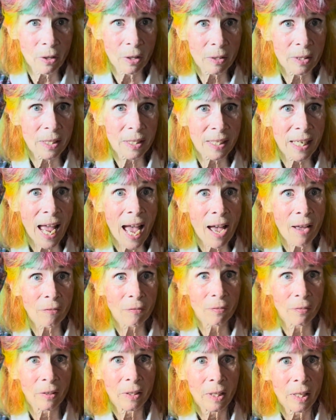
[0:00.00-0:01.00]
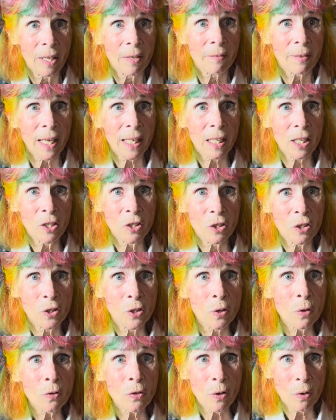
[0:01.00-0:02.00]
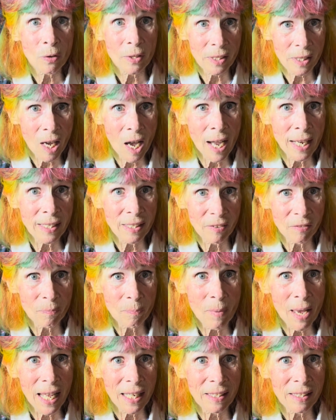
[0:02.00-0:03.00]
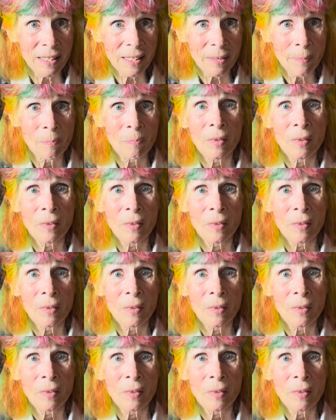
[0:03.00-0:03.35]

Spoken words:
staff that can do those kinds of mends.